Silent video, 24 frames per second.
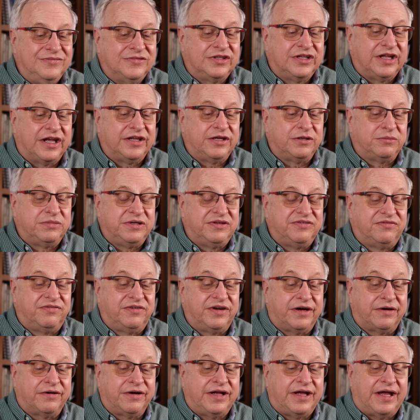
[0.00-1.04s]
that you'll be
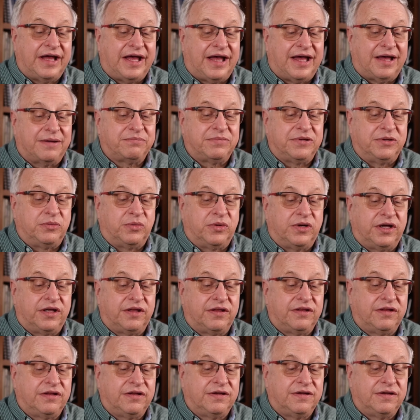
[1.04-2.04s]
very happy with,